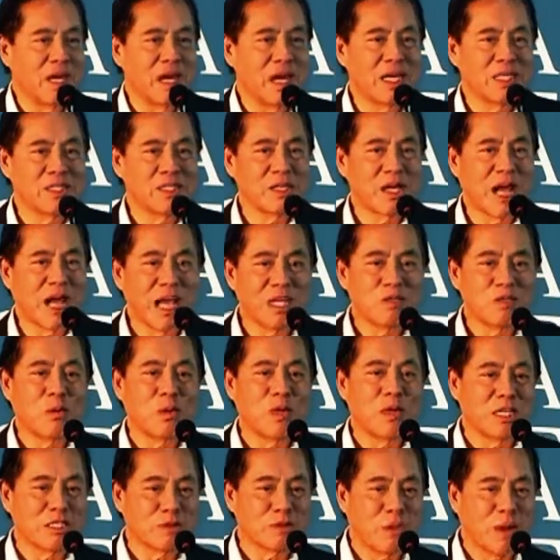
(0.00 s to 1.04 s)
as
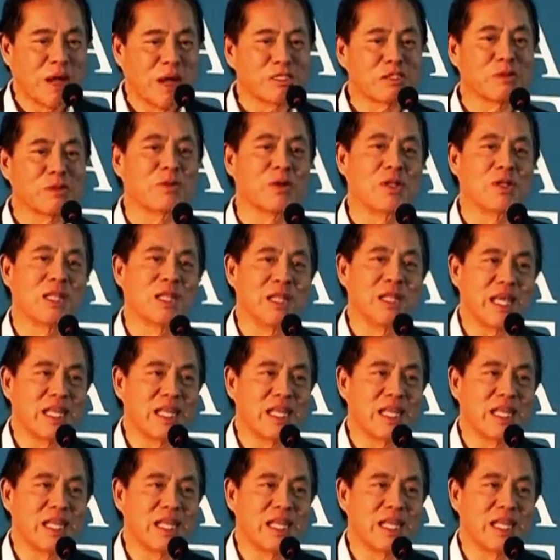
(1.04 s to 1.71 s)
casual as possible,